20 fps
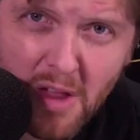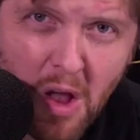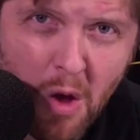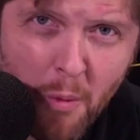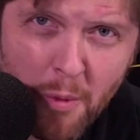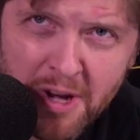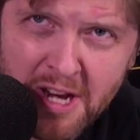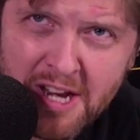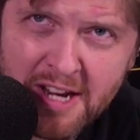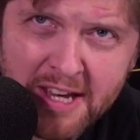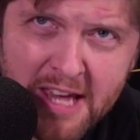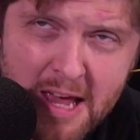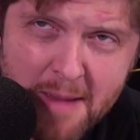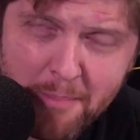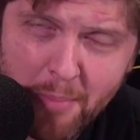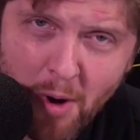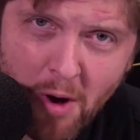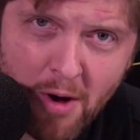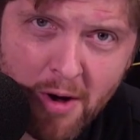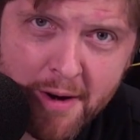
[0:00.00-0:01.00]
we need to
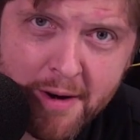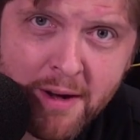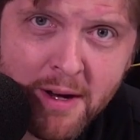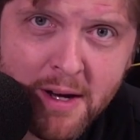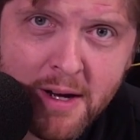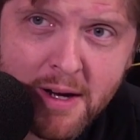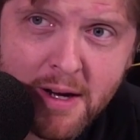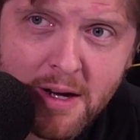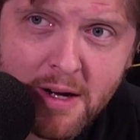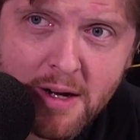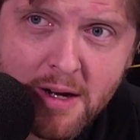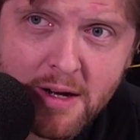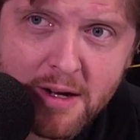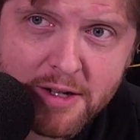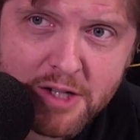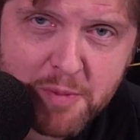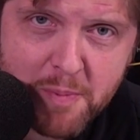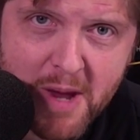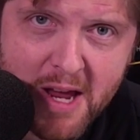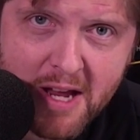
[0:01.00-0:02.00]
keep on
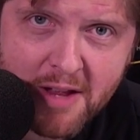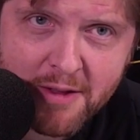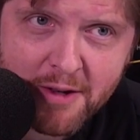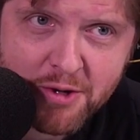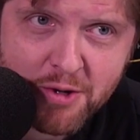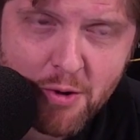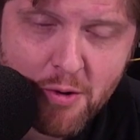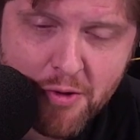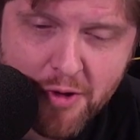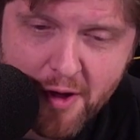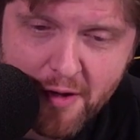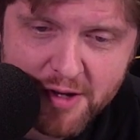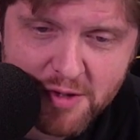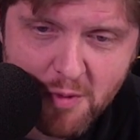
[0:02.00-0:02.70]
speaking the truth here.